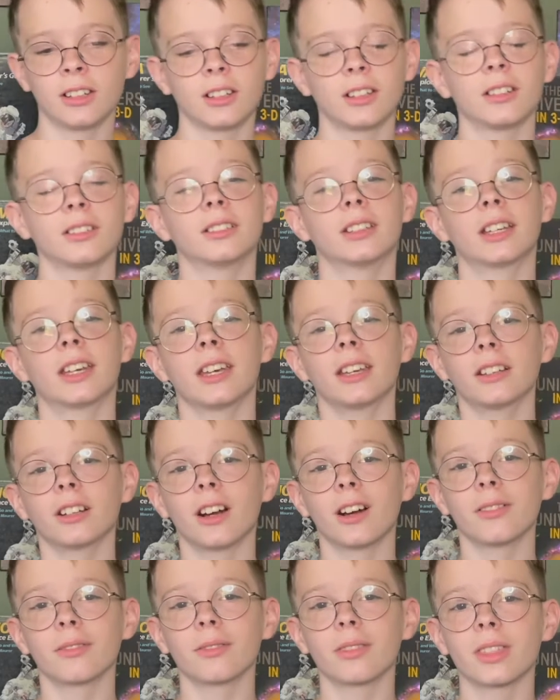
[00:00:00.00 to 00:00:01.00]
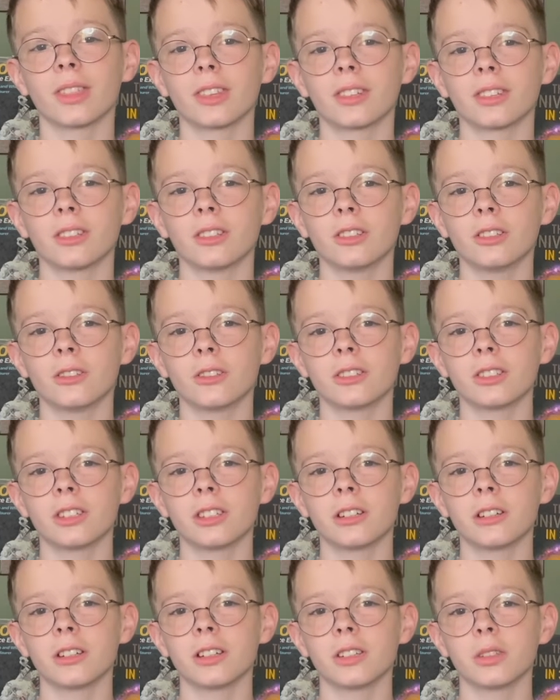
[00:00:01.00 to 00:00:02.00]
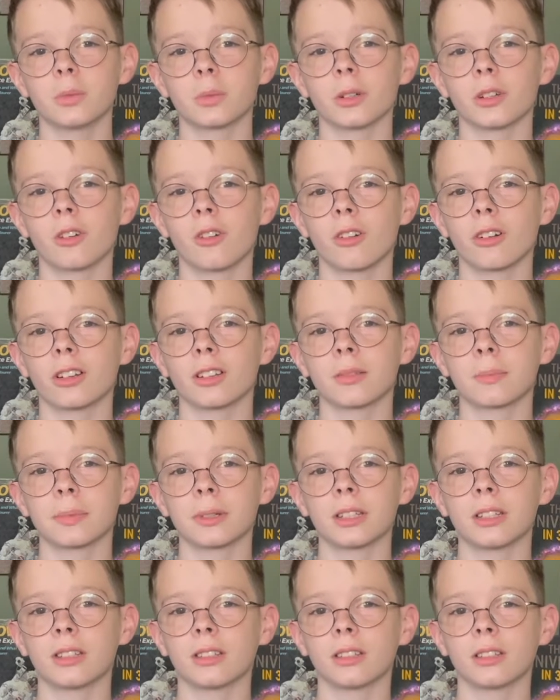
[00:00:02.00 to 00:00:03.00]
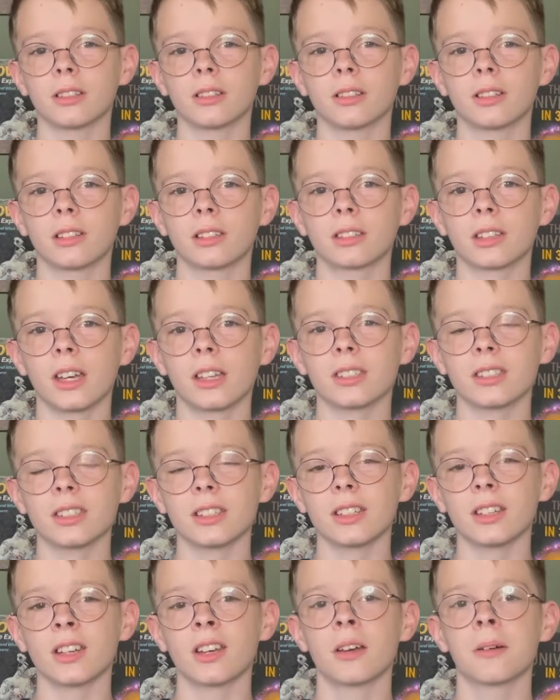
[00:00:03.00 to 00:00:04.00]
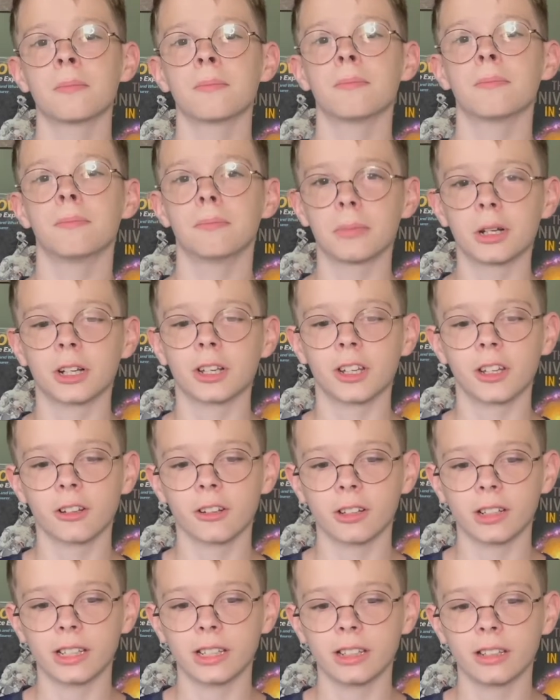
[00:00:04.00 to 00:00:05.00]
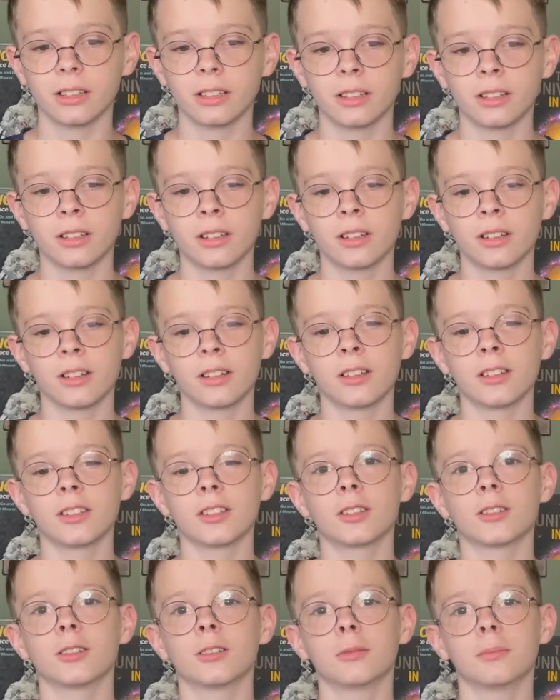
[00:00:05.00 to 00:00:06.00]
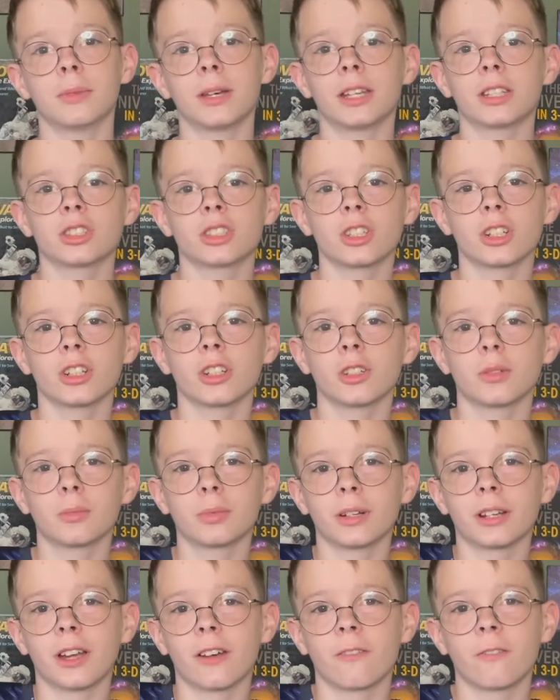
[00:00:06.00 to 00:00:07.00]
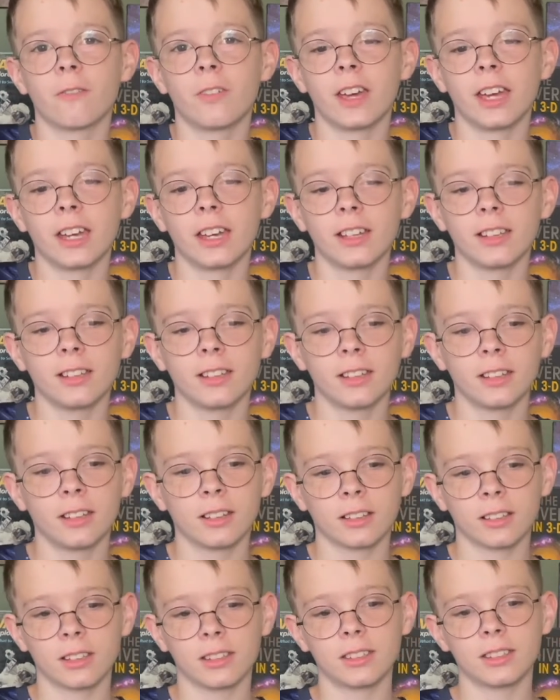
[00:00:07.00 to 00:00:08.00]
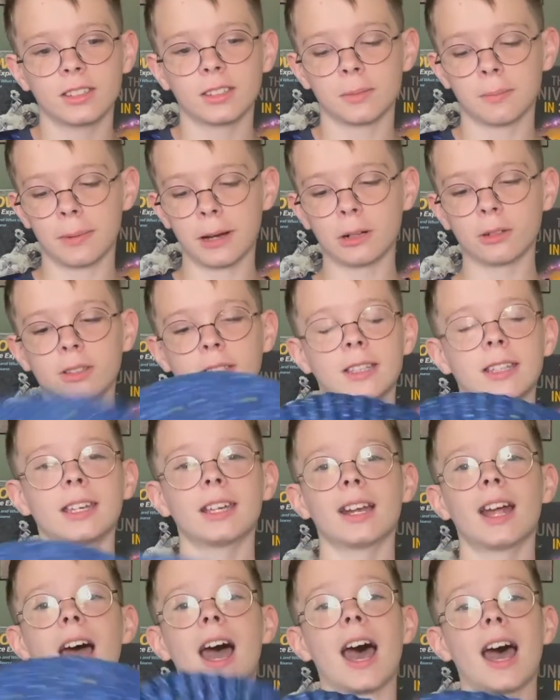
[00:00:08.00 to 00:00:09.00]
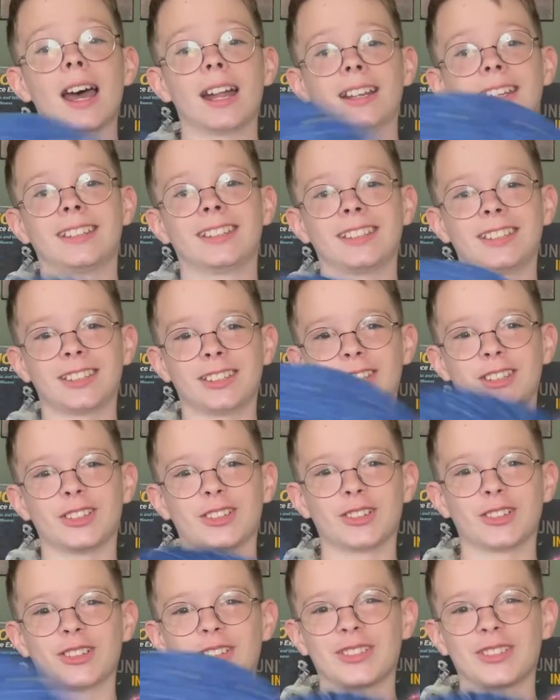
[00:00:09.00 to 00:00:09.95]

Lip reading: To kick off this new series, we're going to be discussing Mercury. So make sure you bring a fan, because it's about to get hot in here.